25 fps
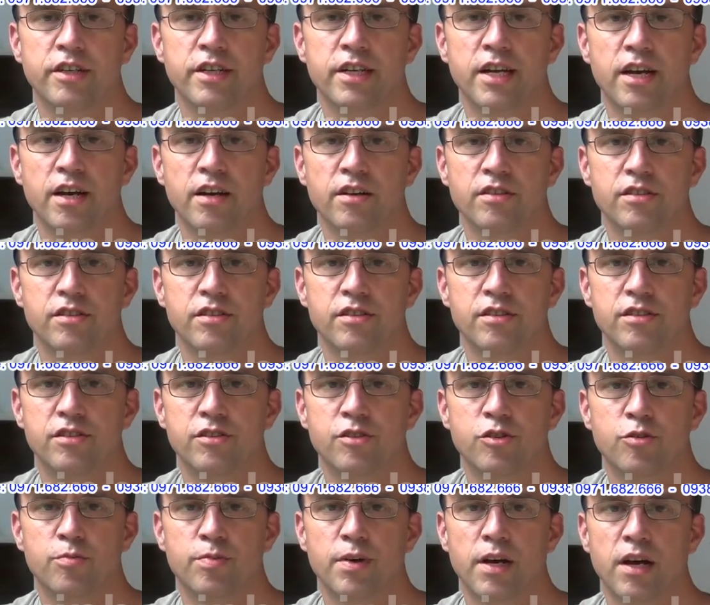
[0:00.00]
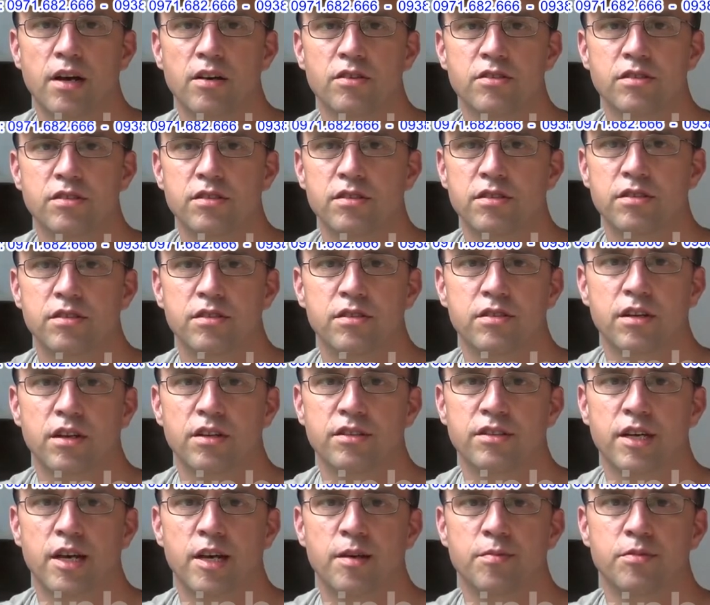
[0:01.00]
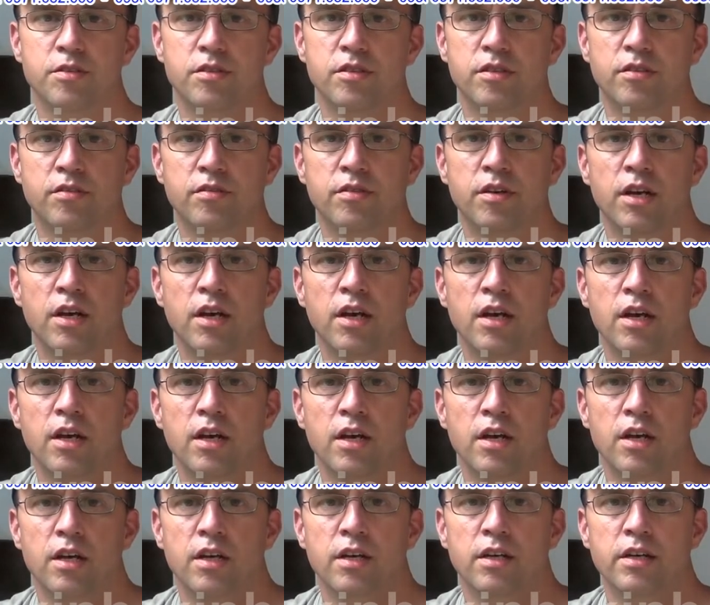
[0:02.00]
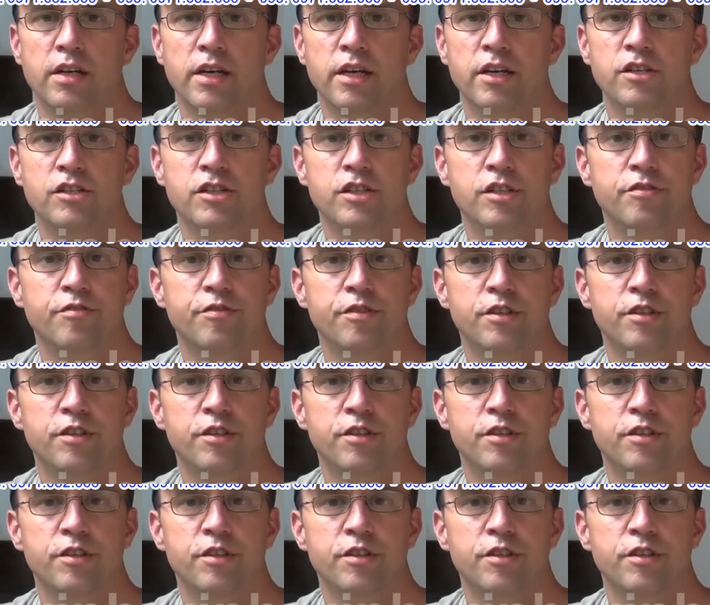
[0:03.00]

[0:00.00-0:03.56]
greenhouses, hoop houses, all types of energy